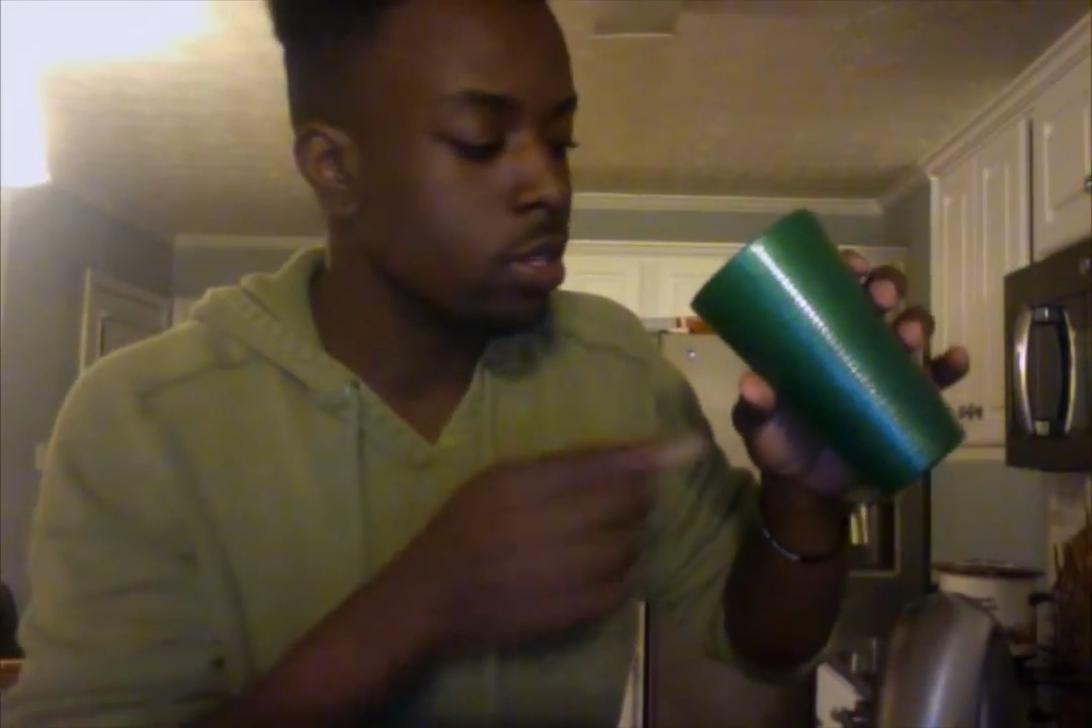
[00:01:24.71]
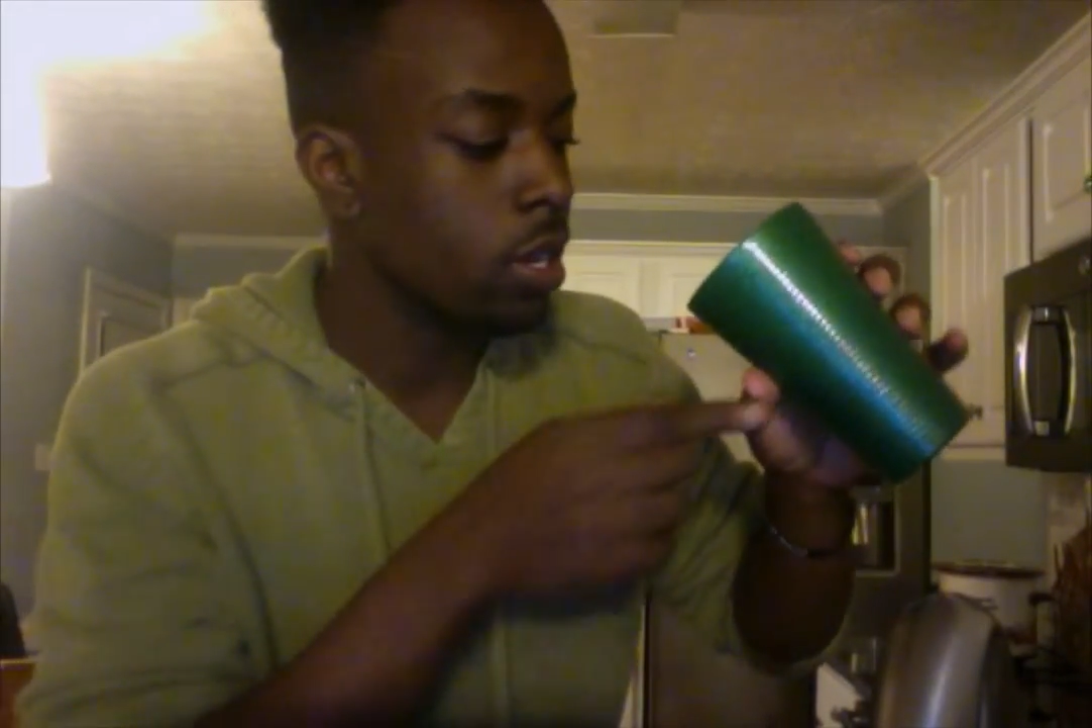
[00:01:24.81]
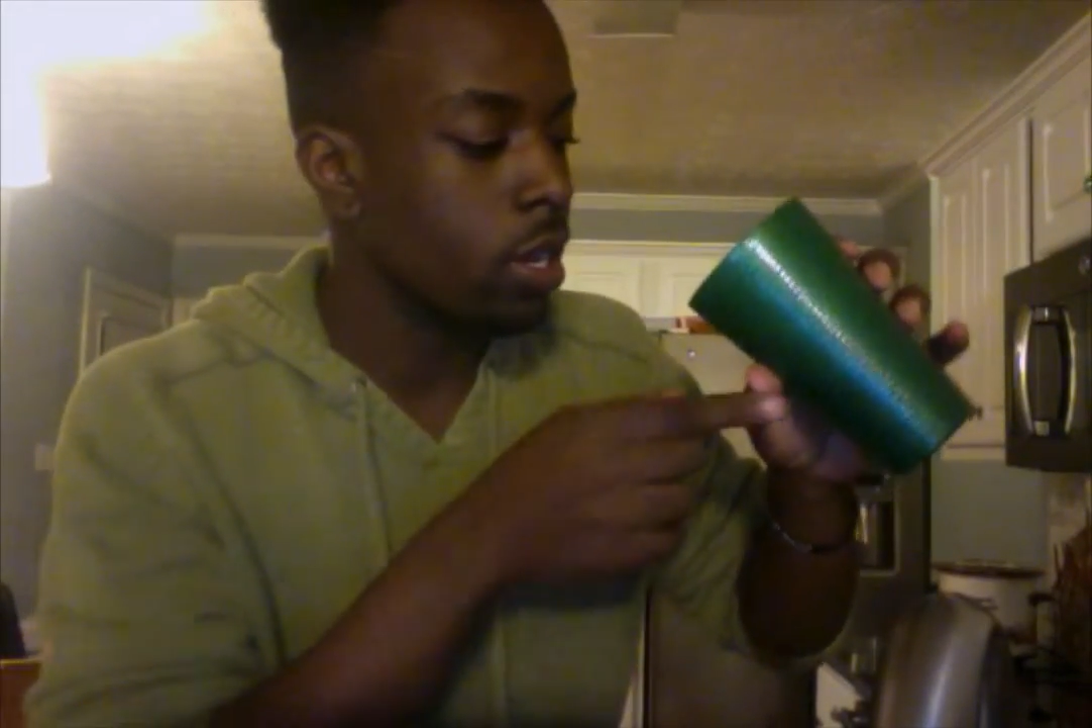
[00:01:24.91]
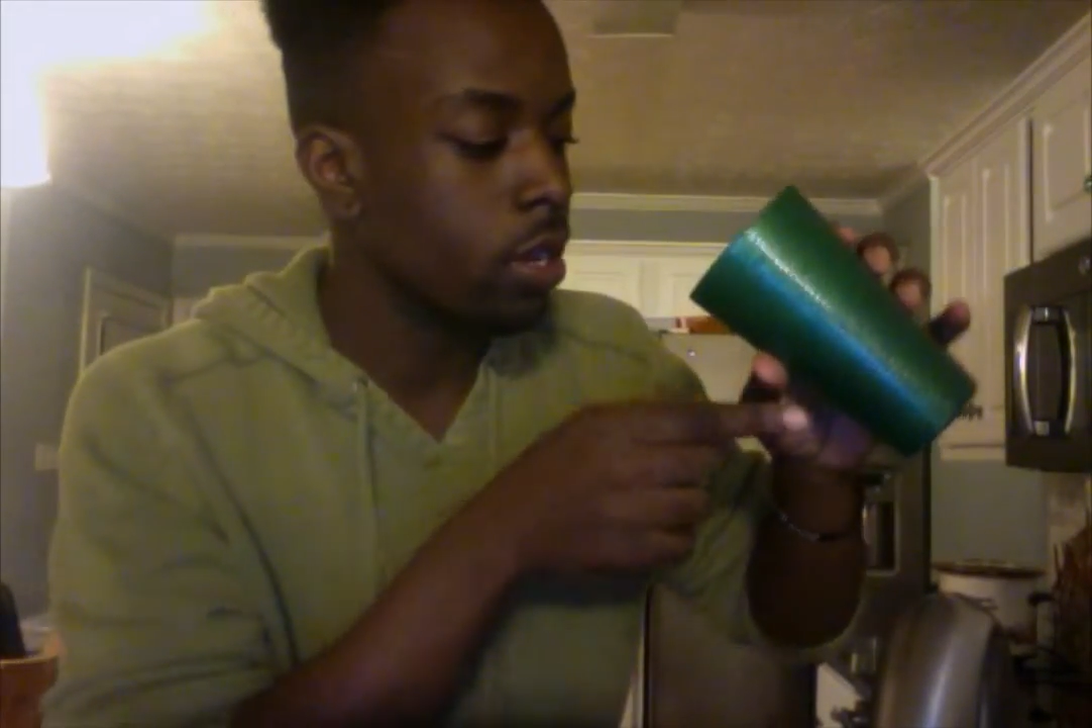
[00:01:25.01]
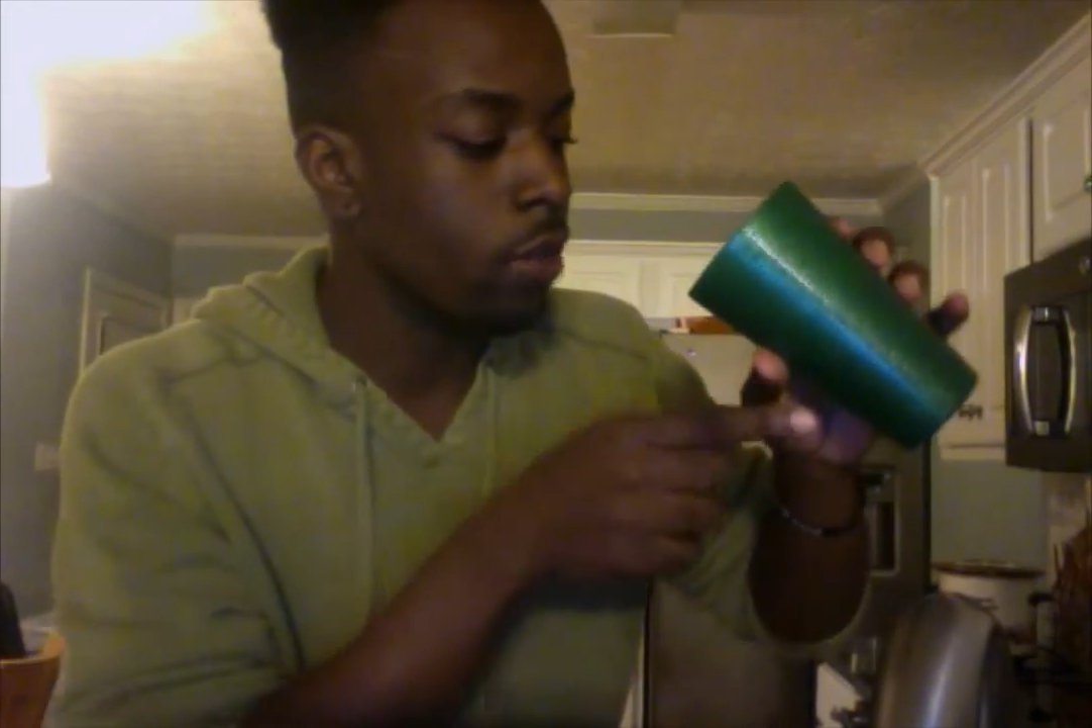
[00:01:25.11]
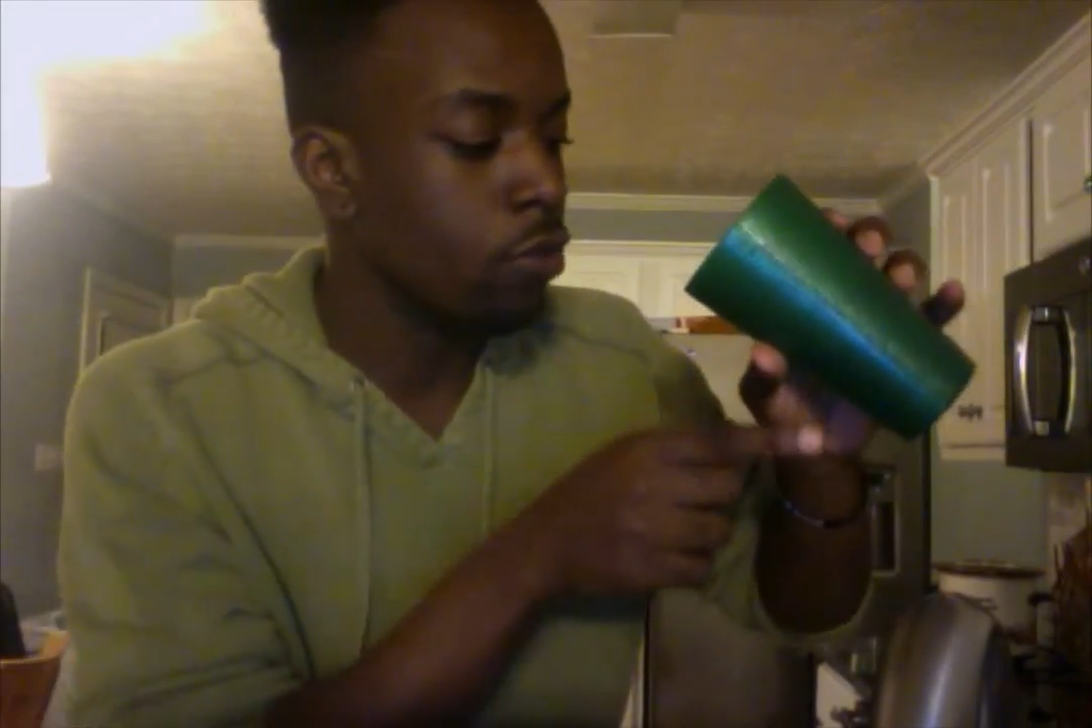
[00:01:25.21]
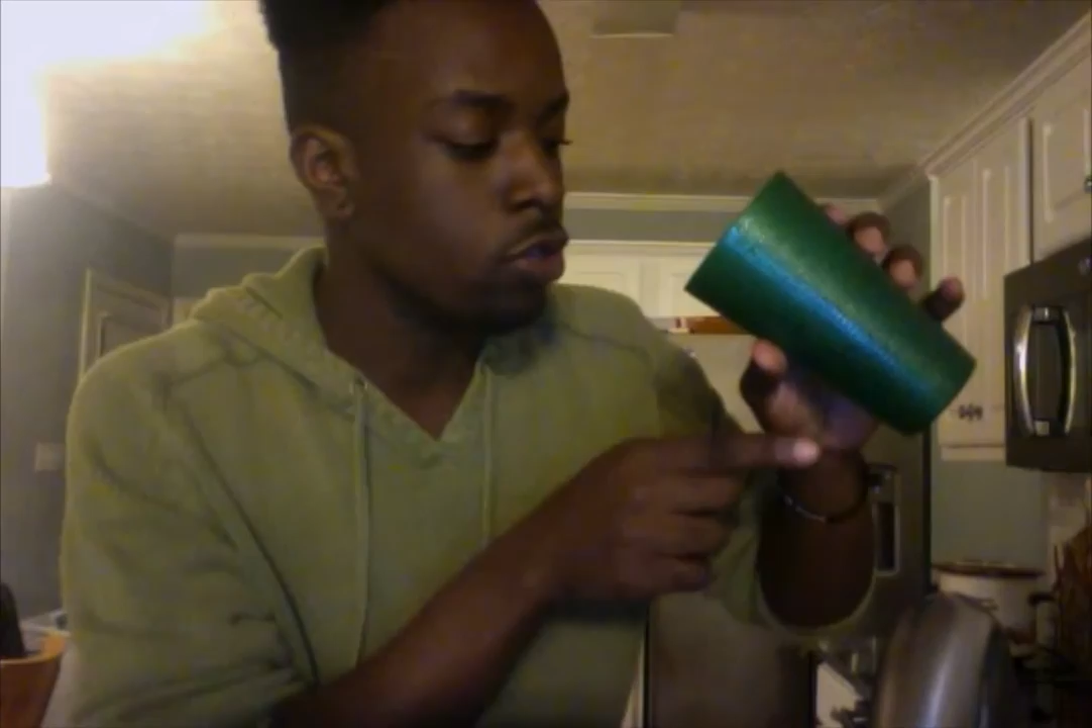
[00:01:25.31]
Like if you